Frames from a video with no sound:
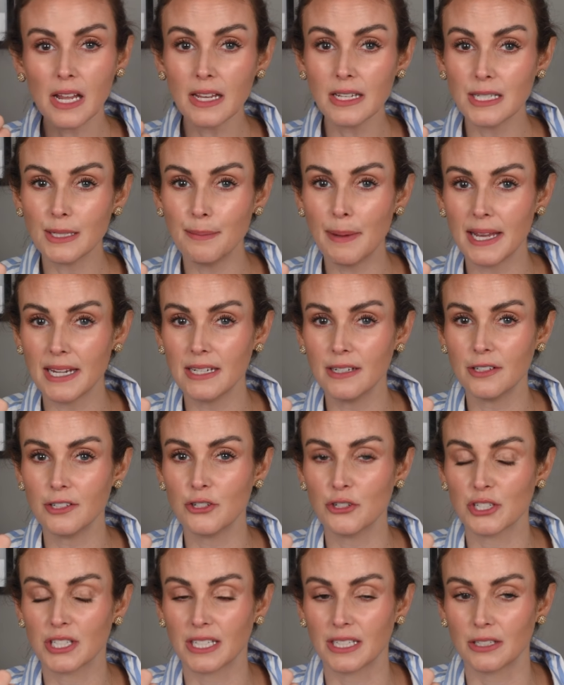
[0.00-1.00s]
depending on
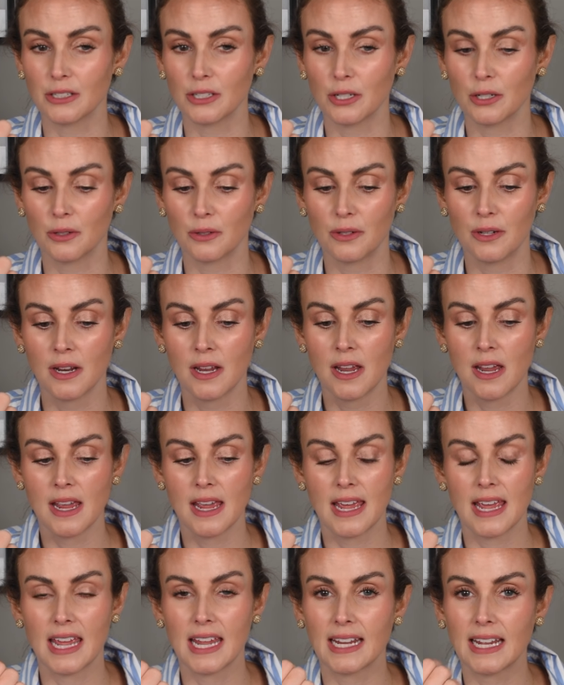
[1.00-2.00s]
your skin tone,
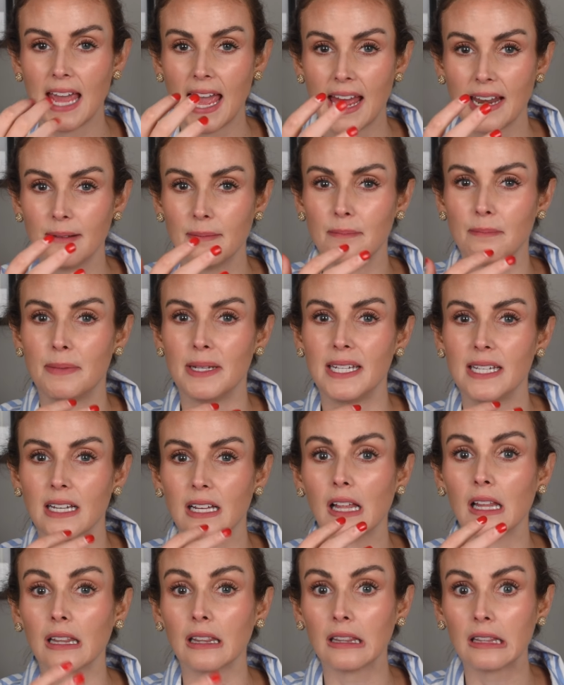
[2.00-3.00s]
it can be
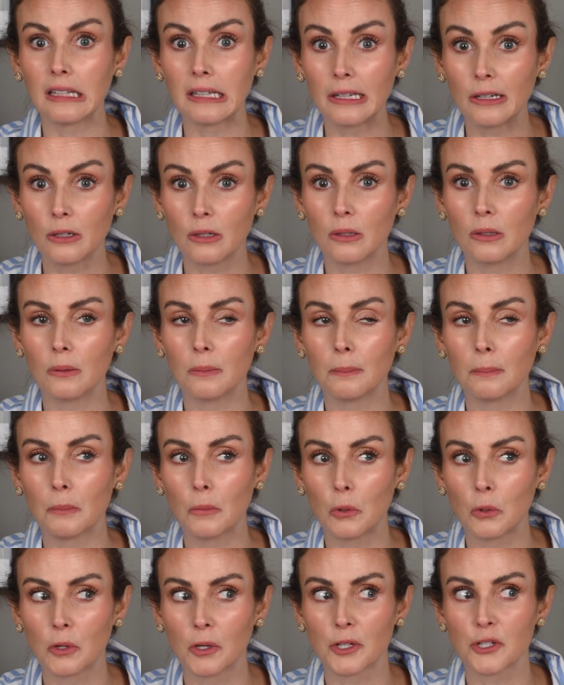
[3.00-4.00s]
a little
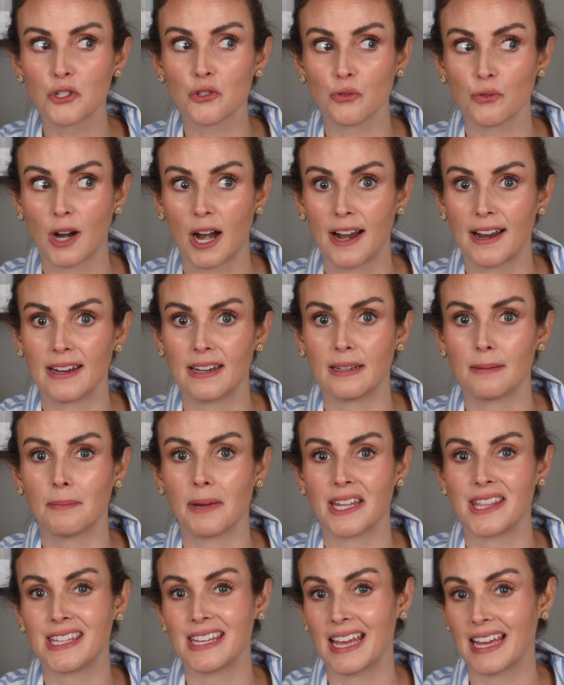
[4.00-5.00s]
more drying
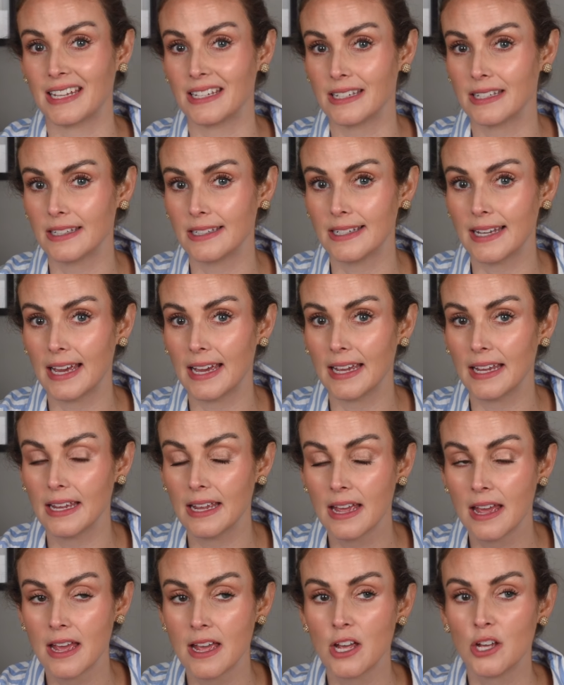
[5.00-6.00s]
by the end of the
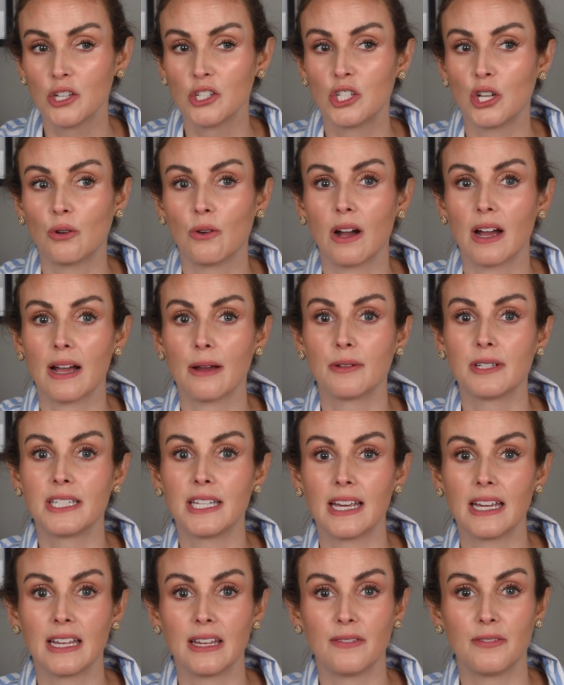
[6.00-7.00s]
day. So I would
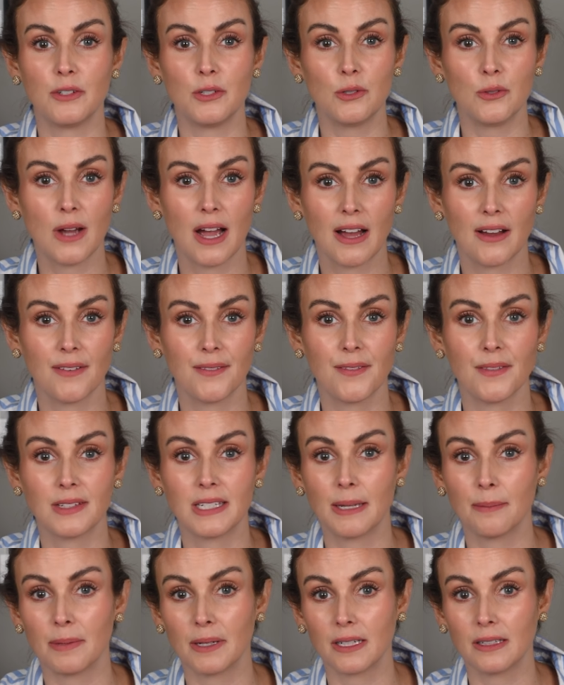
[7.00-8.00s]
say if you have
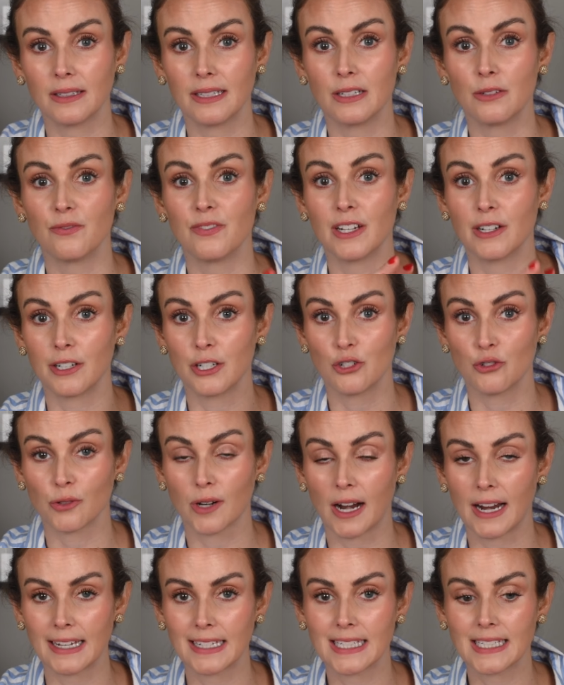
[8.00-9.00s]
typically very
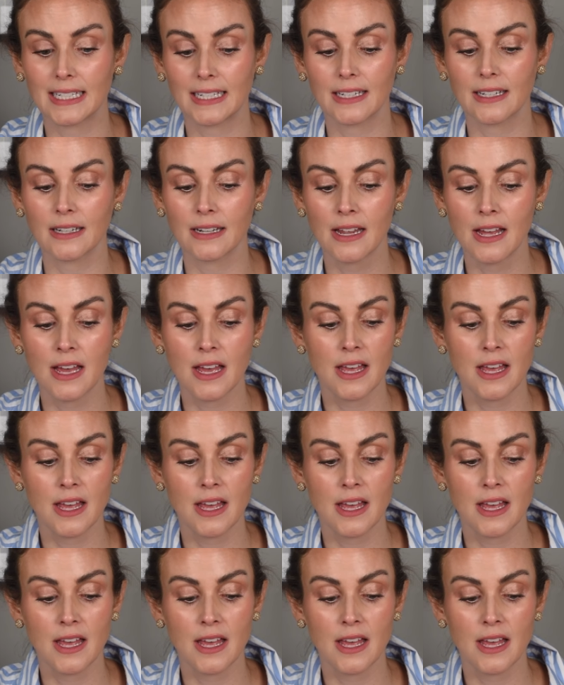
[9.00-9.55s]
dry skin,